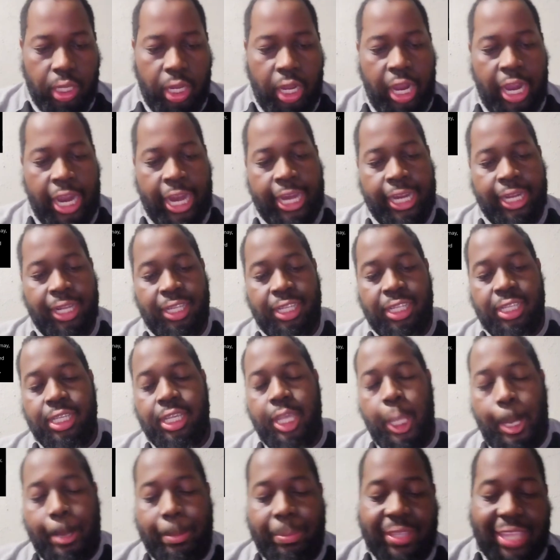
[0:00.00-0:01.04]
all right,
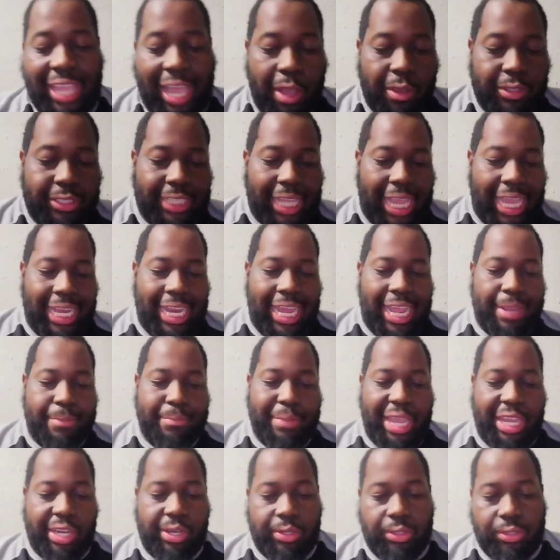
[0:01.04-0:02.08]
your outside
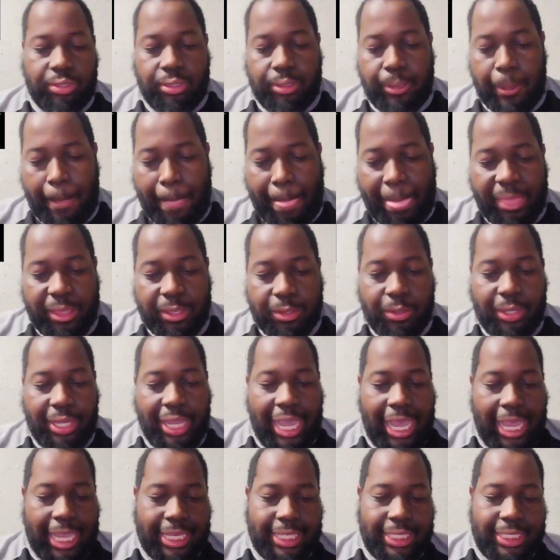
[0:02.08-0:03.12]
linebackers, you
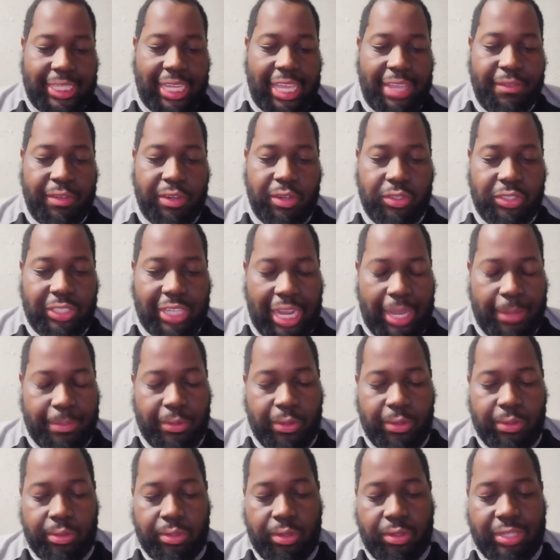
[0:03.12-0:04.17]
got David
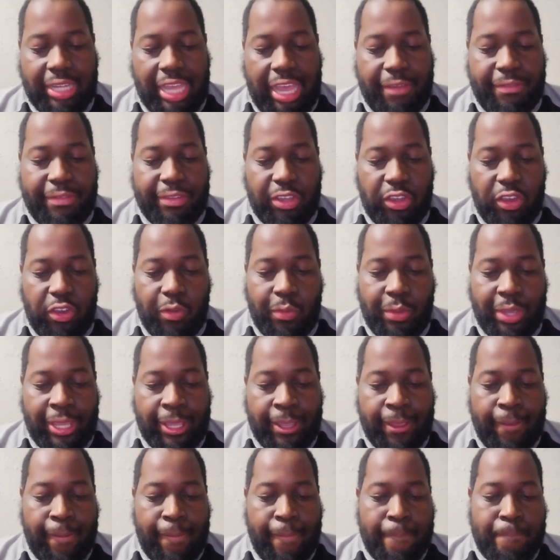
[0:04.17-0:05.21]
Ojabo, Odafe
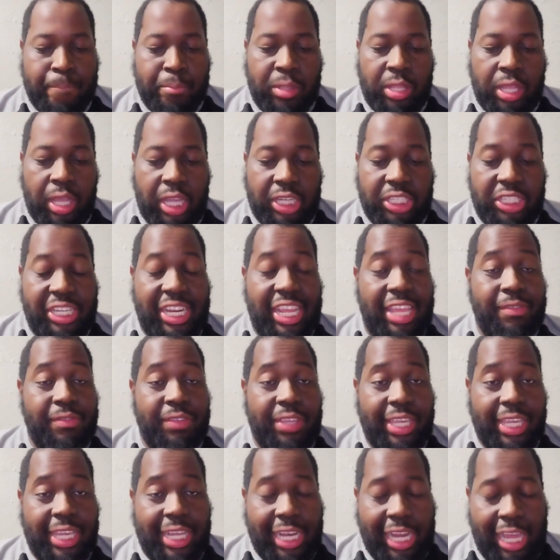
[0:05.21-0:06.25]
Owe,
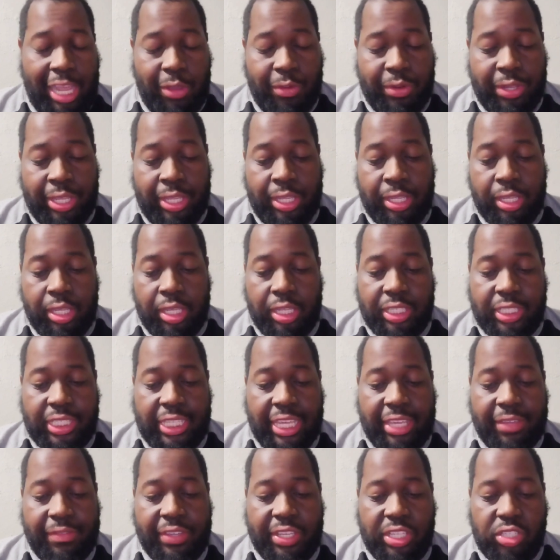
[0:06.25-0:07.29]
Jadeveon Clowney,
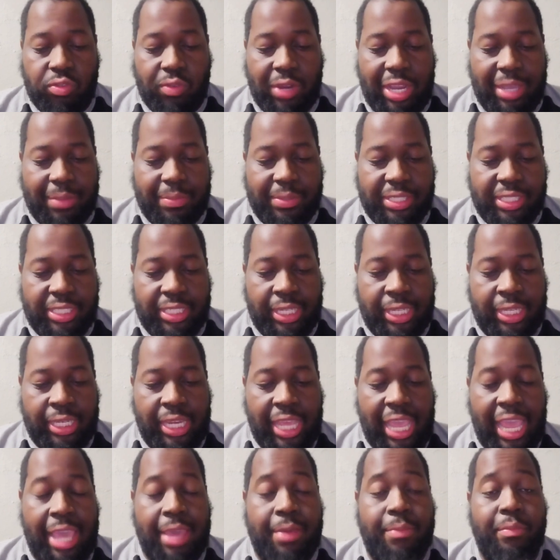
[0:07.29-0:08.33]
Tavius
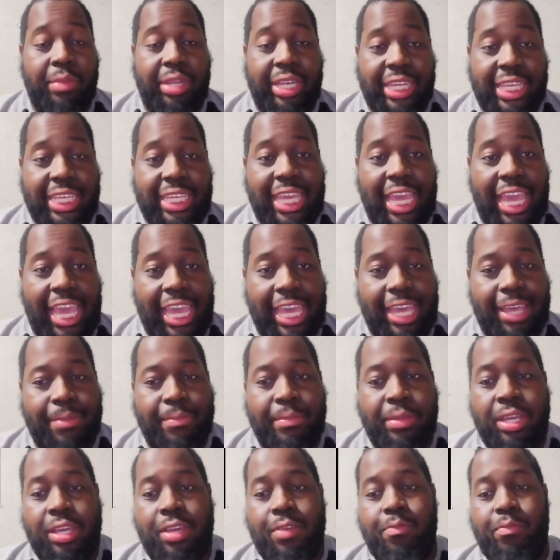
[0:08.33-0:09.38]
Robinson, and Malik
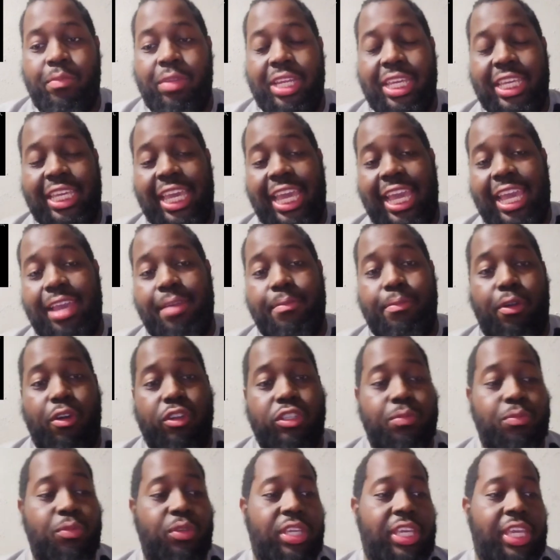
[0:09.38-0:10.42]
Ham. Malik Ham,
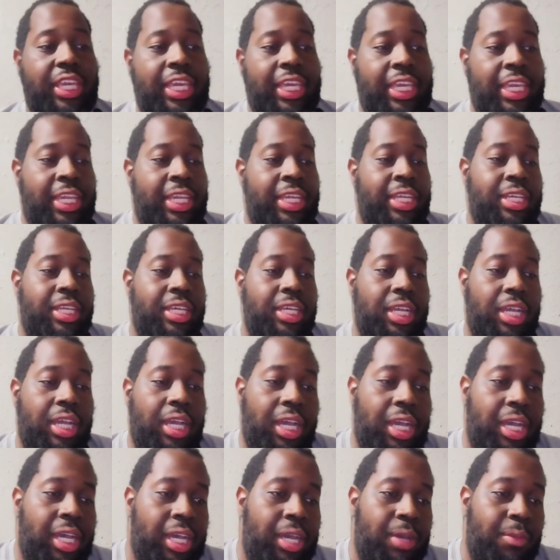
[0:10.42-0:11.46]
Baltimore kid,
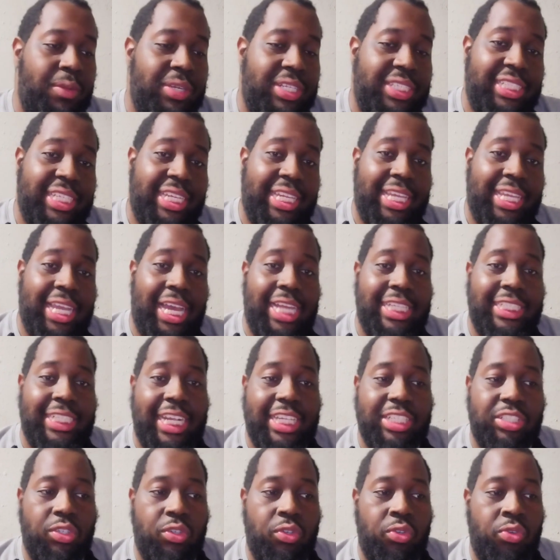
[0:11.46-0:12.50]
went to City College High
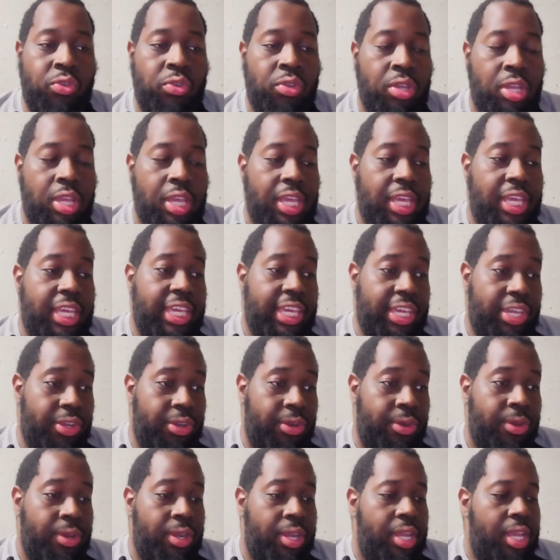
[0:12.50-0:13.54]
School
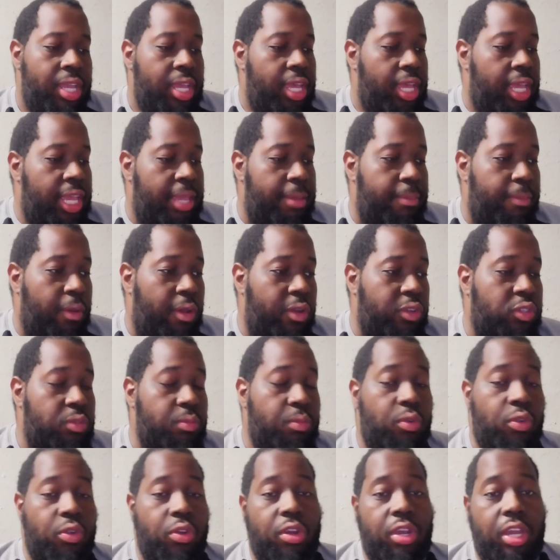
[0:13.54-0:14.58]
here in
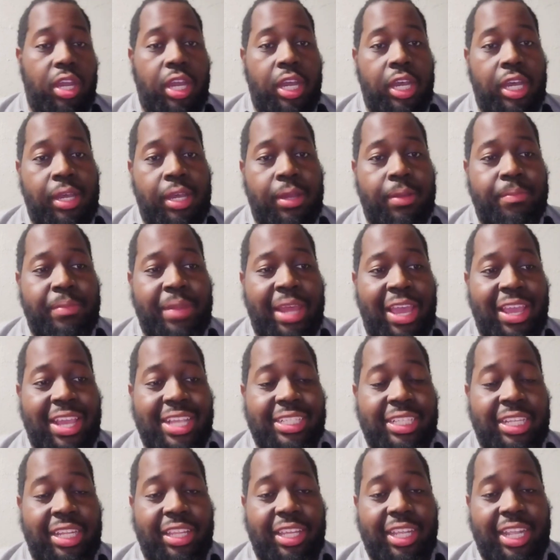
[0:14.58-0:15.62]
Baltimore. Now,
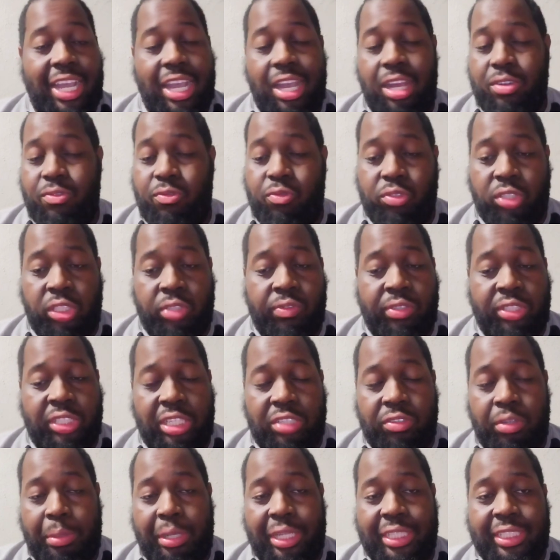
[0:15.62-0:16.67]
he's another guy,
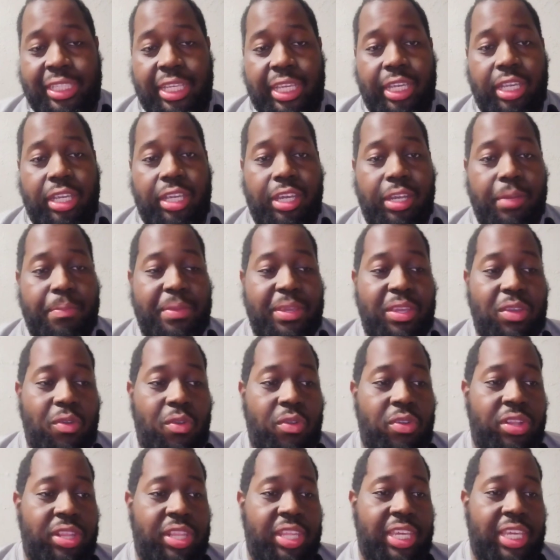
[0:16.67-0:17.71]
just like I said, could be
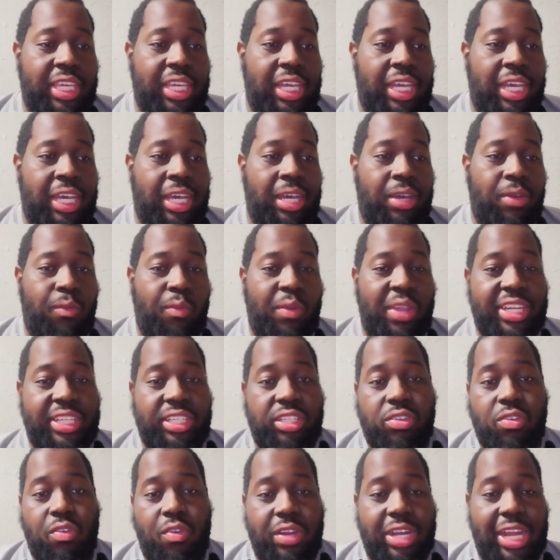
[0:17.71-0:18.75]
on the way to
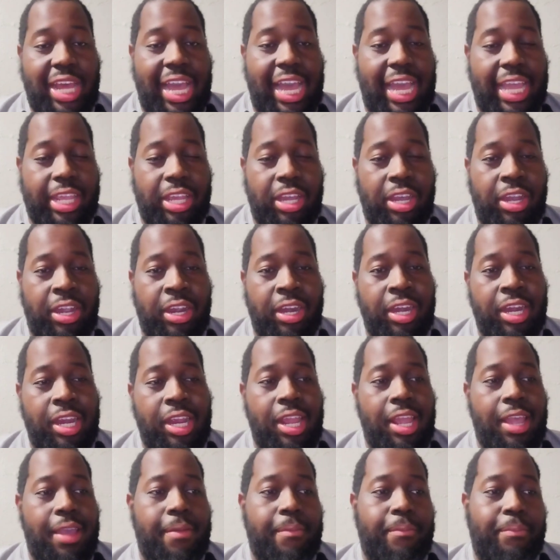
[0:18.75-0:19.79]
going to IR.
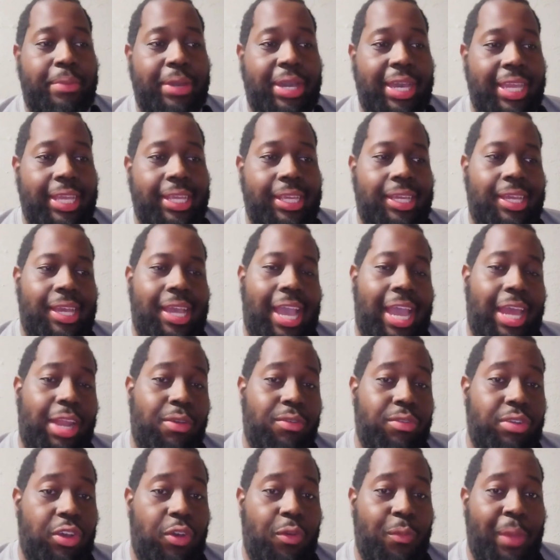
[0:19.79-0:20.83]
But I
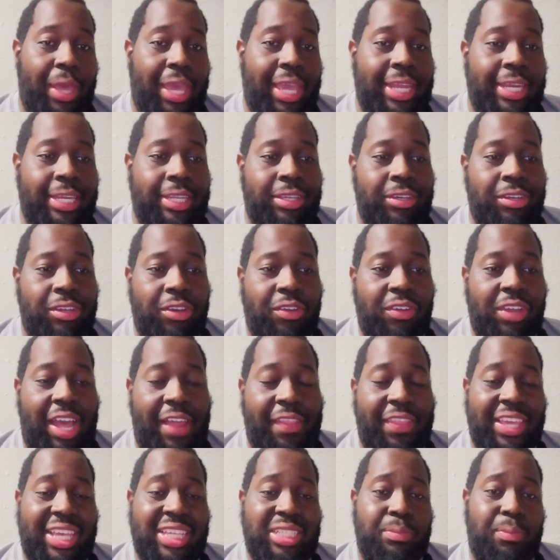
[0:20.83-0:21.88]
don't know, man. You know,
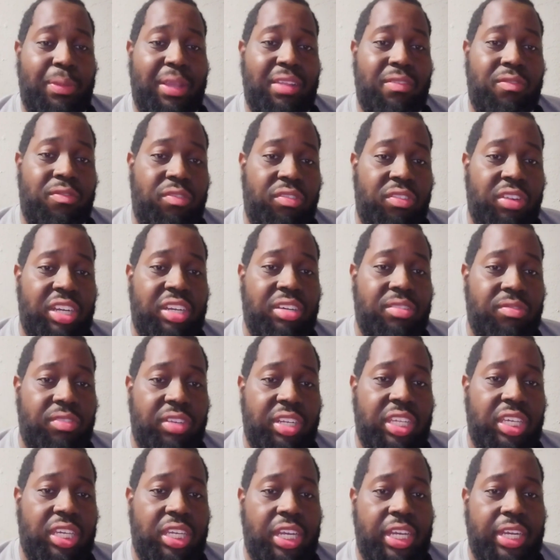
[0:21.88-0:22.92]
I think he's played really,
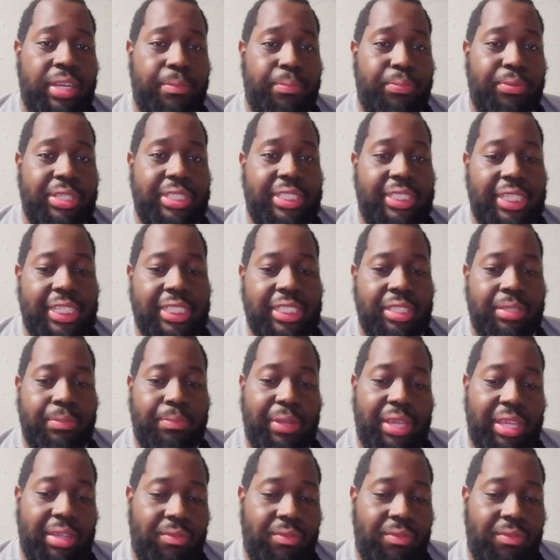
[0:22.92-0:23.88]
really good in the preseason,